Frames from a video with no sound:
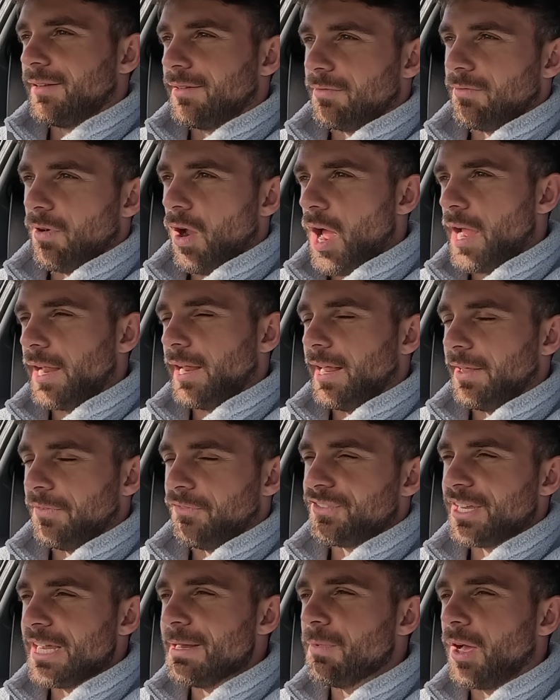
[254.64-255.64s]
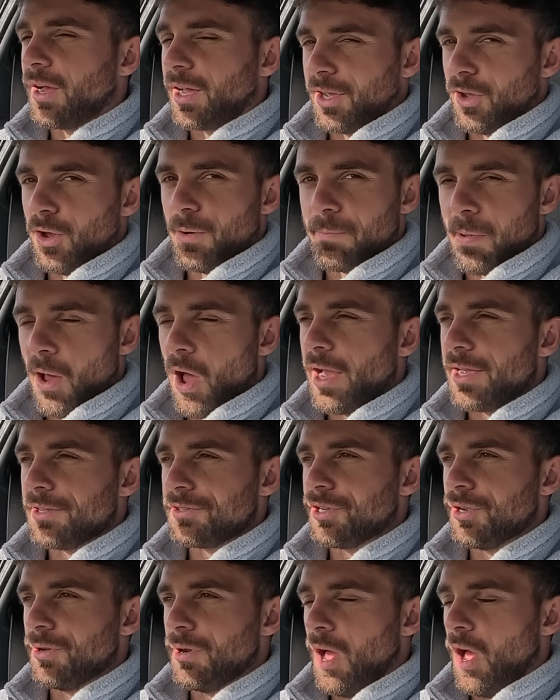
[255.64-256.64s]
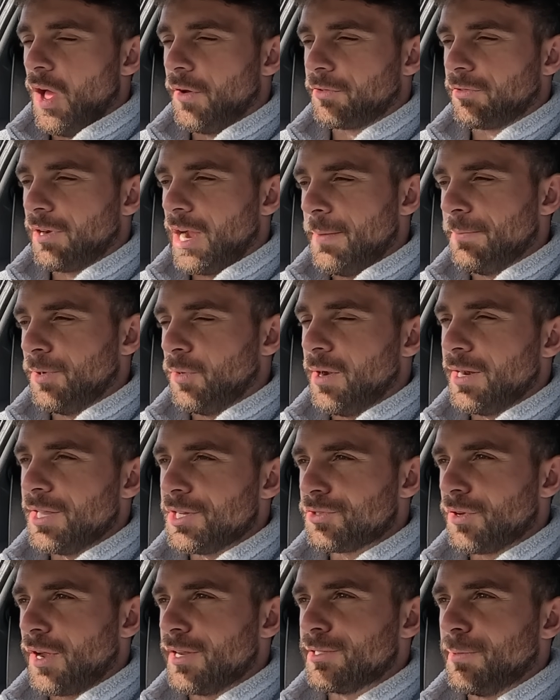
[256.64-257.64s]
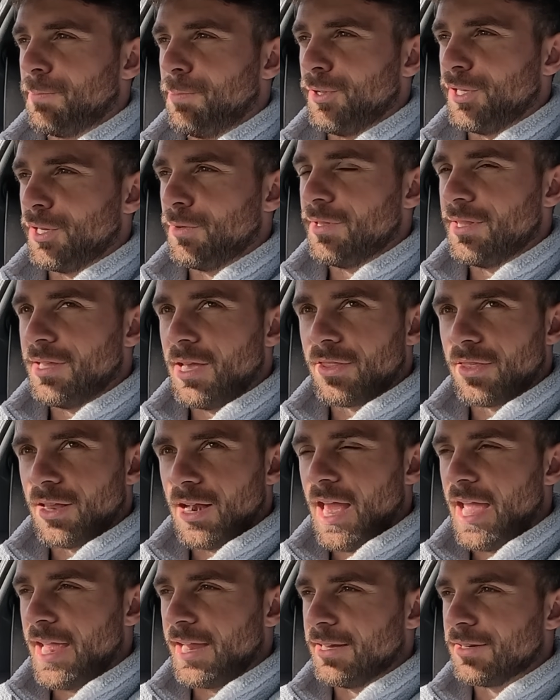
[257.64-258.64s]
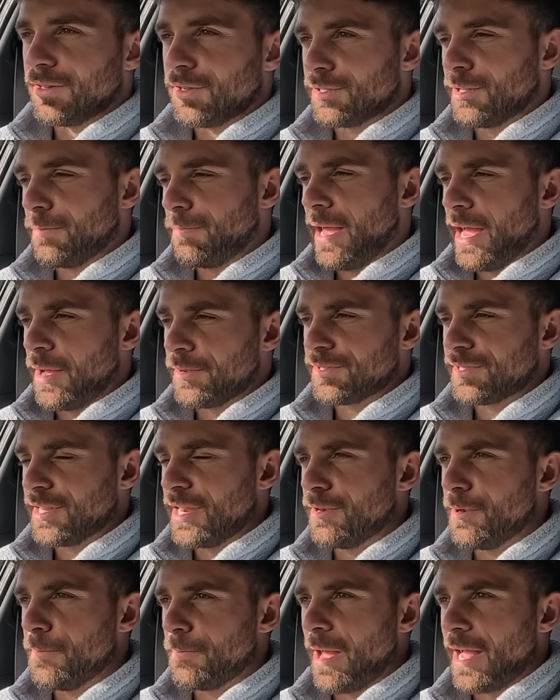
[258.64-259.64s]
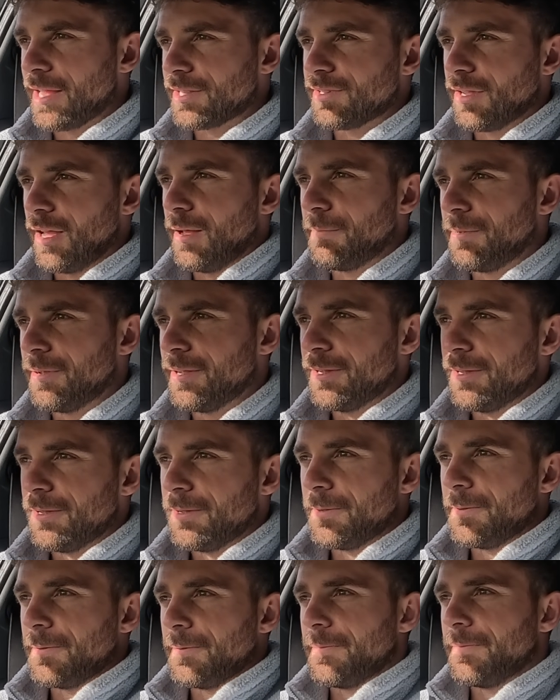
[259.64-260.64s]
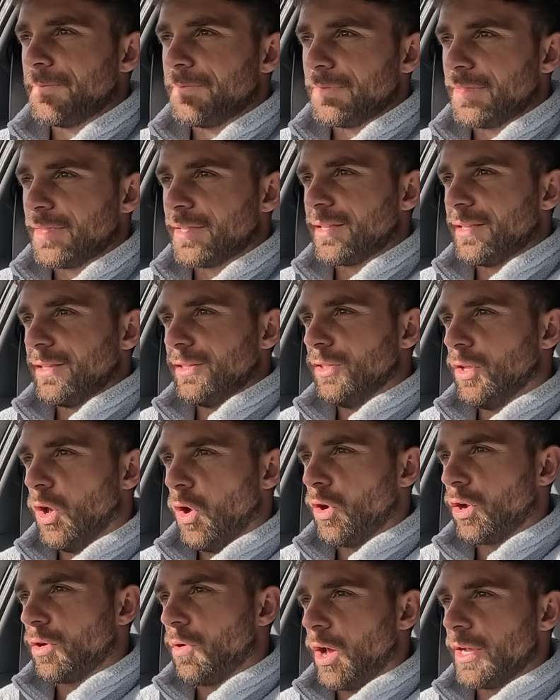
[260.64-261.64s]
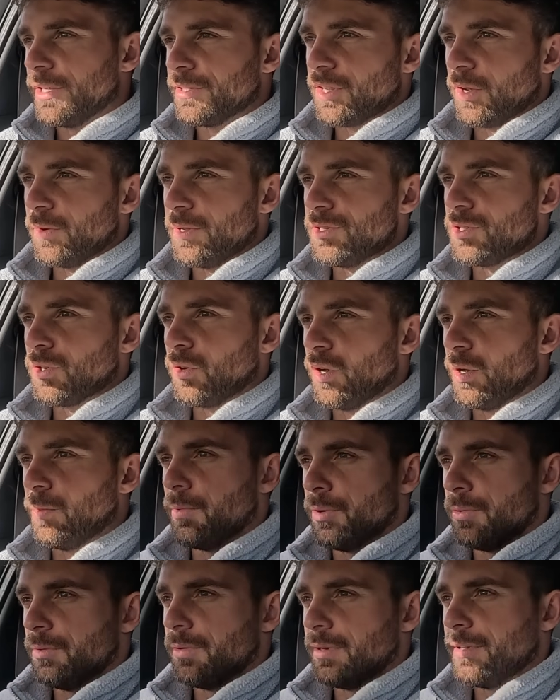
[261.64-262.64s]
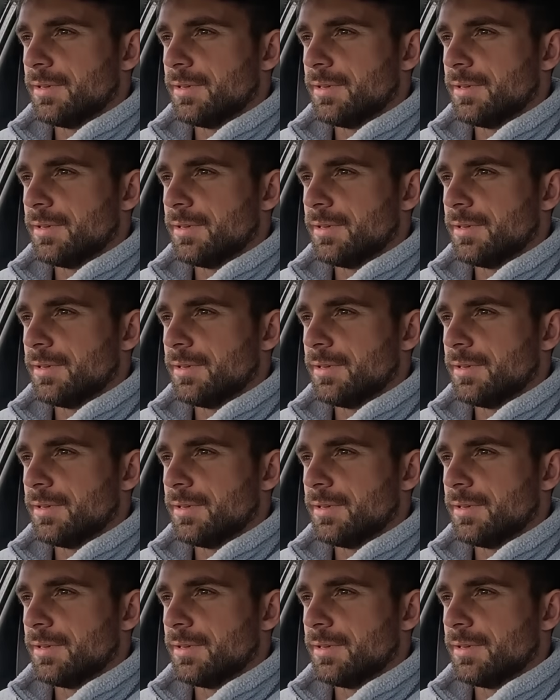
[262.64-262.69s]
Right, it seemed like a good buy at 2.5 grand, but when it tries to put you in the other lane because the power steering packs up, not quite so enjoyable.